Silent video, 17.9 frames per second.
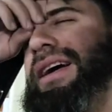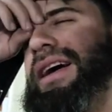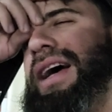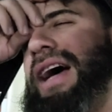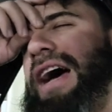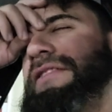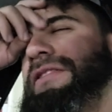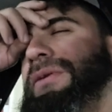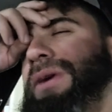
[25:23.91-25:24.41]

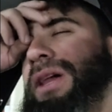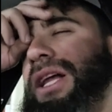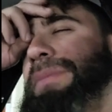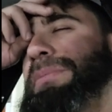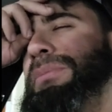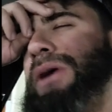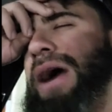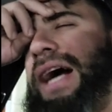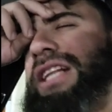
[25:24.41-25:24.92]
haven't really
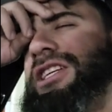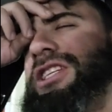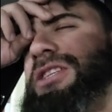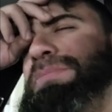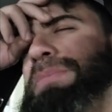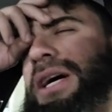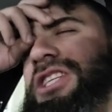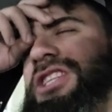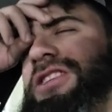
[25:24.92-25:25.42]
practiced
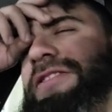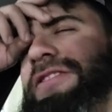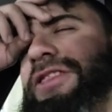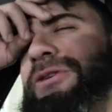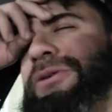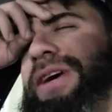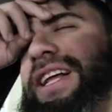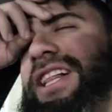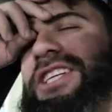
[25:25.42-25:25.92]
best of
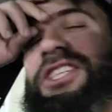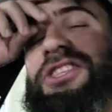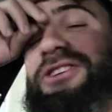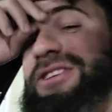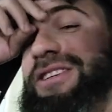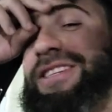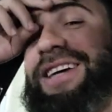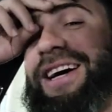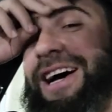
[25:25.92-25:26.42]
3 this
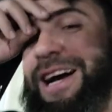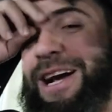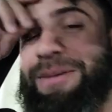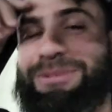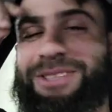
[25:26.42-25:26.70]
whole time.